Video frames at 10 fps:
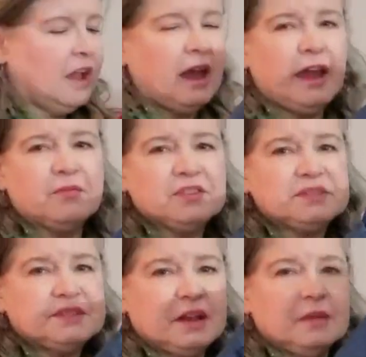I have
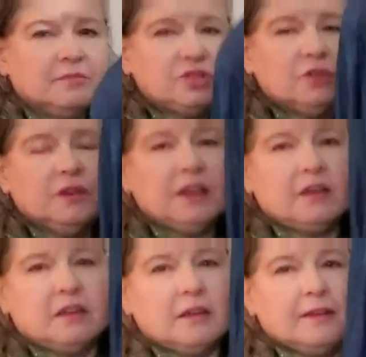this denim
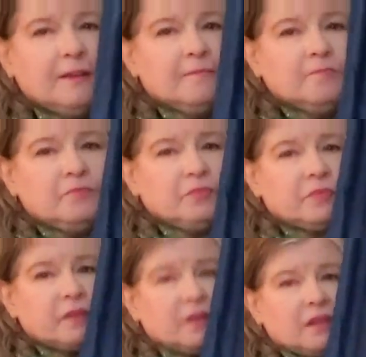tunic
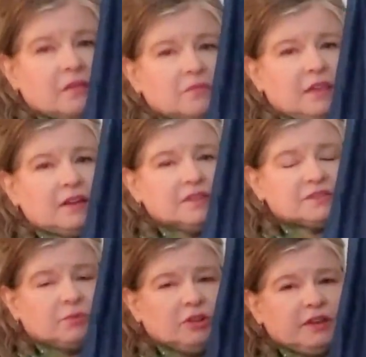that
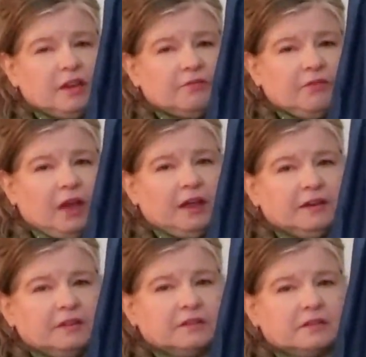is really a
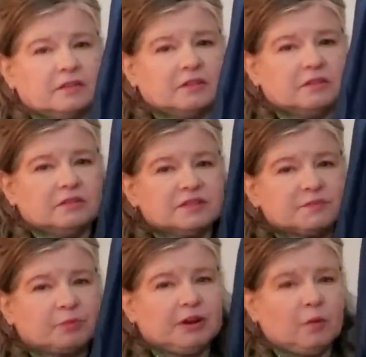fun
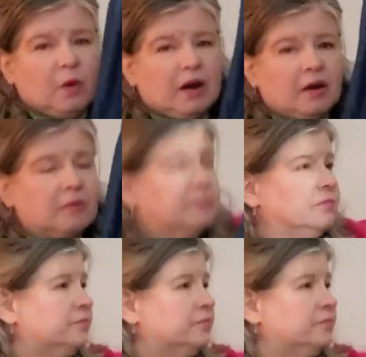spring wear.